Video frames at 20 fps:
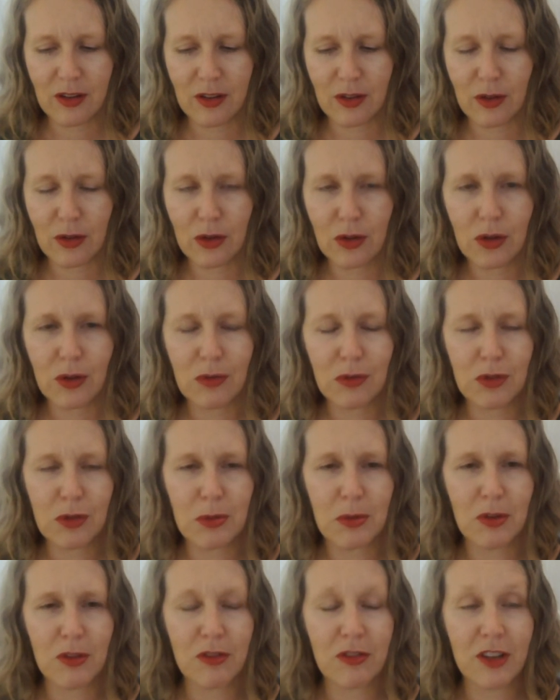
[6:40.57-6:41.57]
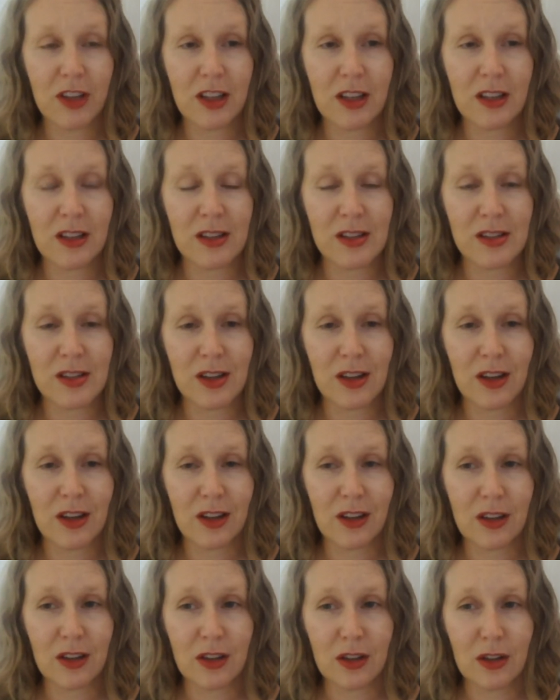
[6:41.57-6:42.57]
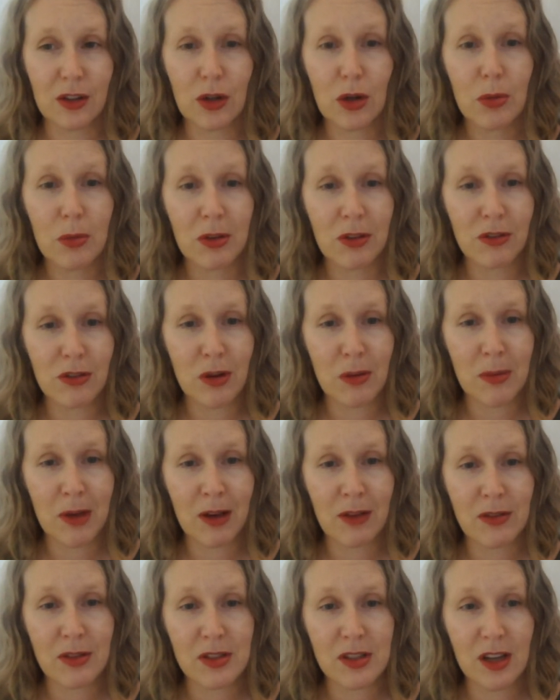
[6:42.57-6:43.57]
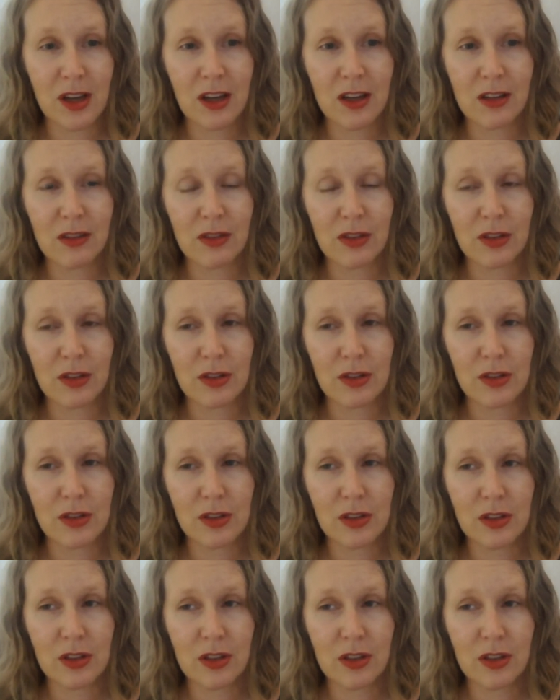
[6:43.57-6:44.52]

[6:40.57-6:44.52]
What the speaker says: uncomfortable feelings are coming from outside of us,